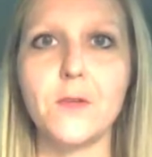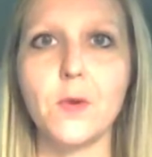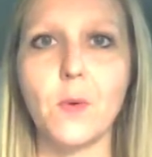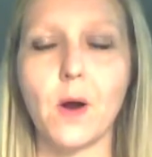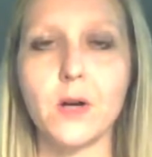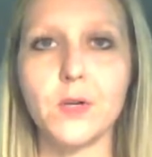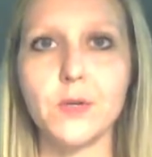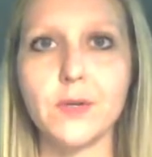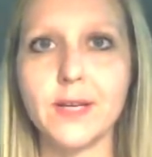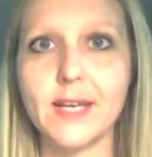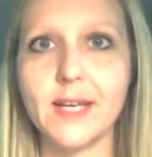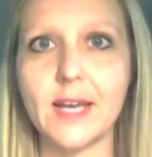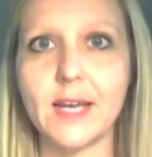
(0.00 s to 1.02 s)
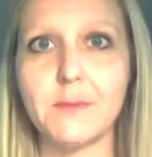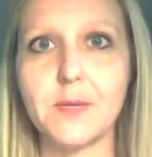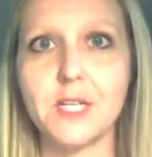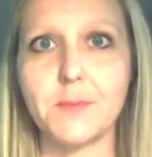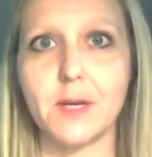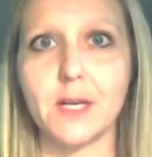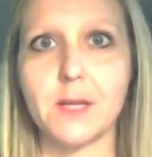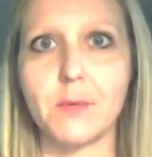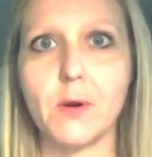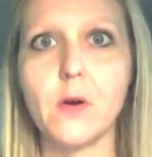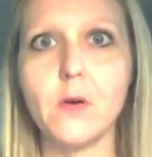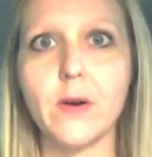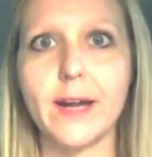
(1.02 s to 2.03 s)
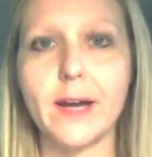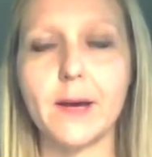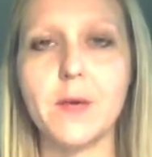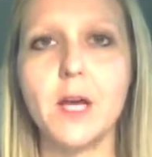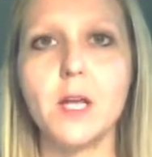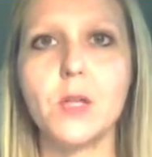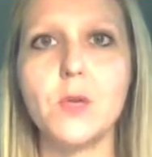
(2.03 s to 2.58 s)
you are doing a Beachbody program,